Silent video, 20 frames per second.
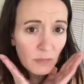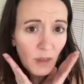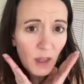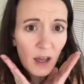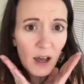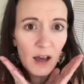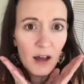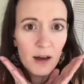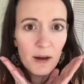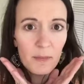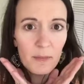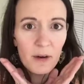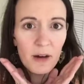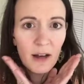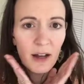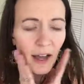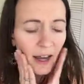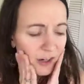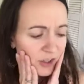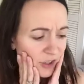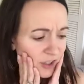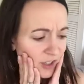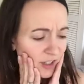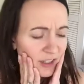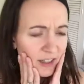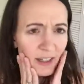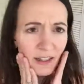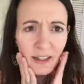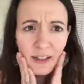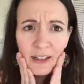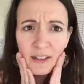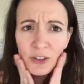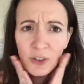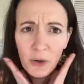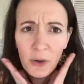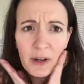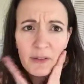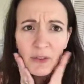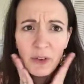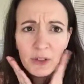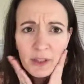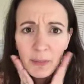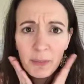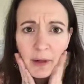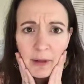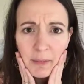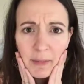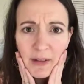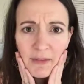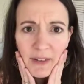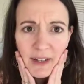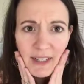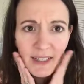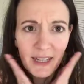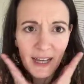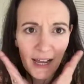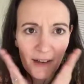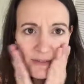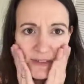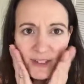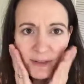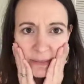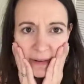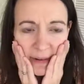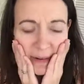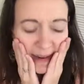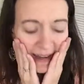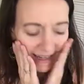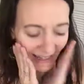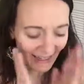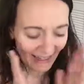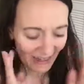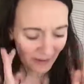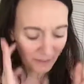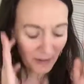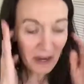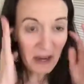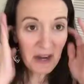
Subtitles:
Actually, no, I've only primed my face. I haven't done my makeup.